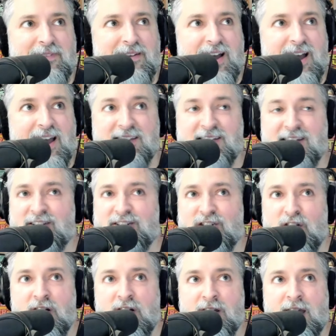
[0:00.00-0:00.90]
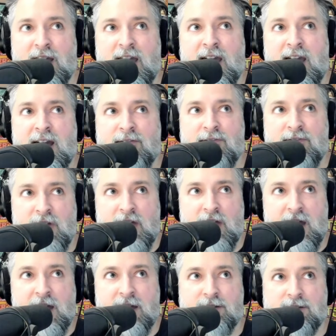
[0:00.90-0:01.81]
I did not have
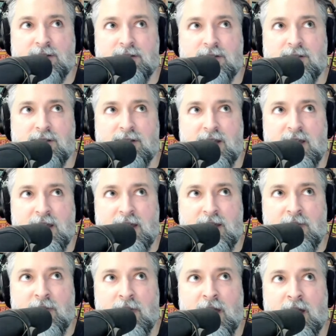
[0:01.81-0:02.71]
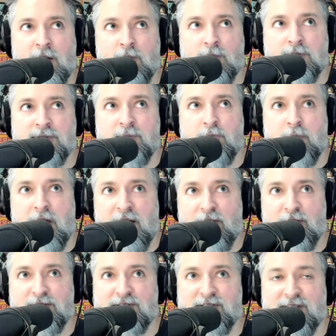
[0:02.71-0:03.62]
that. And that was
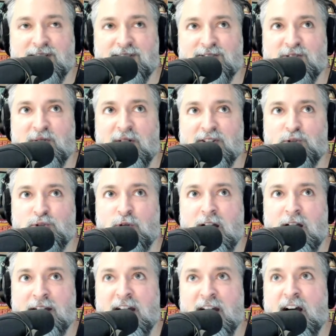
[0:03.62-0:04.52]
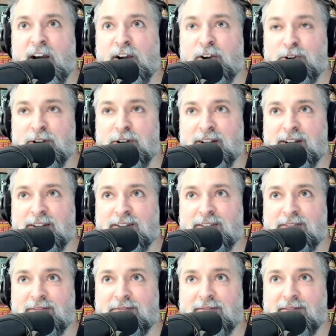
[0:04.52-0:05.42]
embarrassing. So I tried
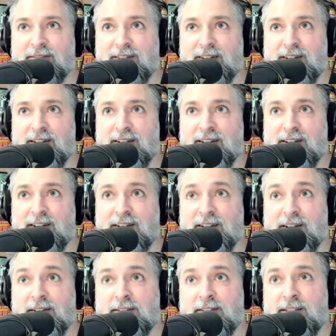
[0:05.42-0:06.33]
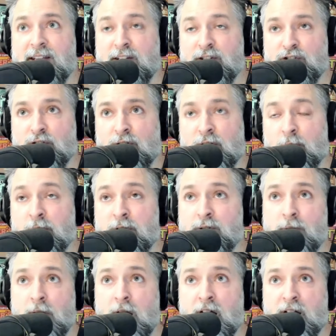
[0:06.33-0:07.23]
ironing t-shirt. And when
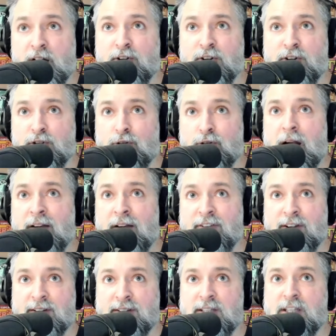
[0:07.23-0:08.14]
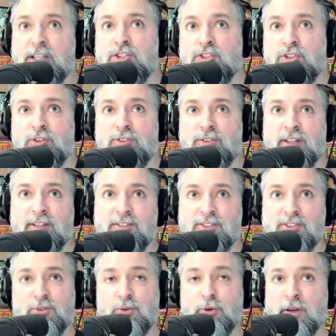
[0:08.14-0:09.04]
you iron a graphic t-shirt that's
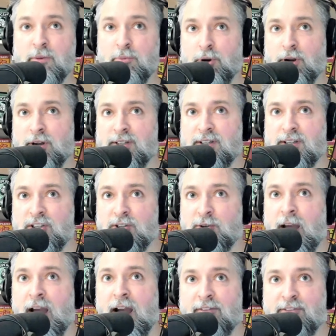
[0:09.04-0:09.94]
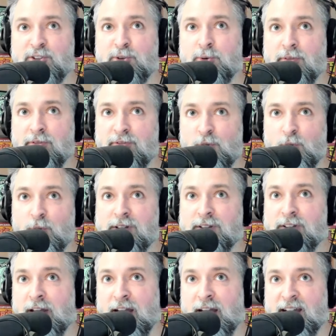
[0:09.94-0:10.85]
screen printed, you have to
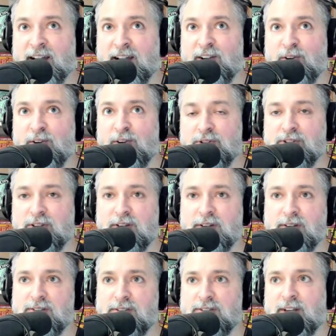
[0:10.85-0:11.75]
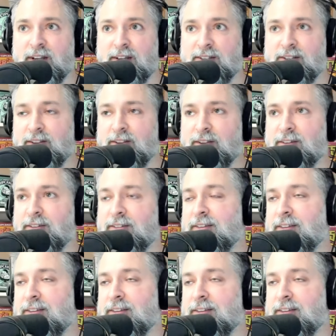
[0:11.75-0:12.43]
avoid the ink or it's going to stick to the,